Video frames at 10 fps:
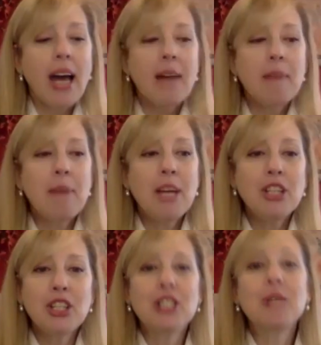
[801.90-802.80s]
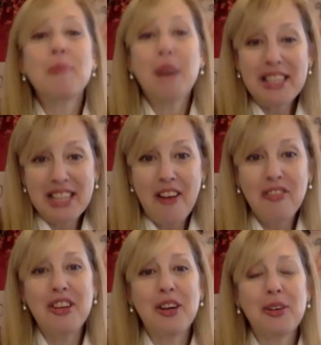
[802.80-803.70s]
had mentioned to my
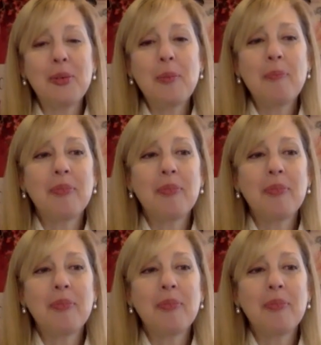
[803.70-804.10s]
nephew